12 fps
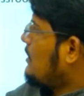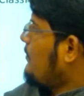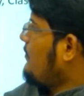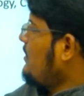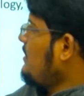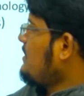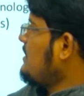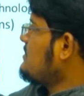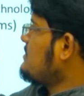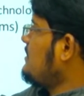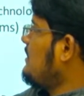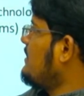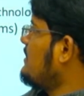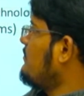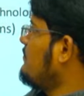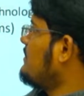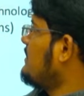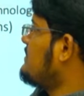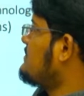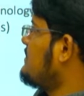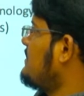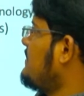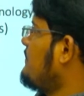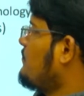communication linking with the
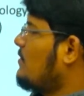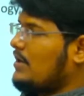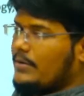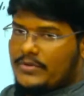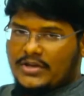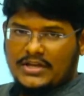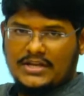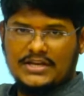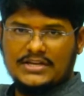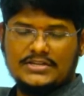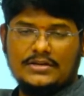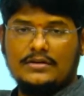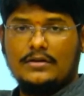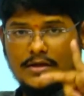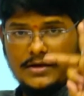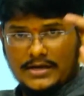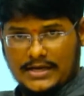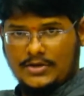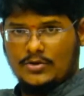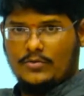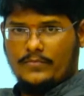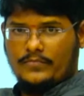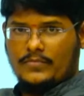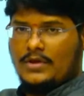history, communication, radio,
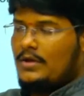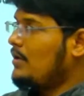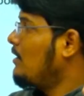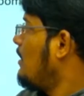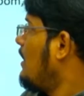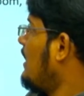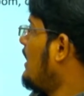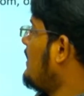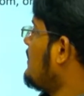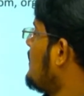and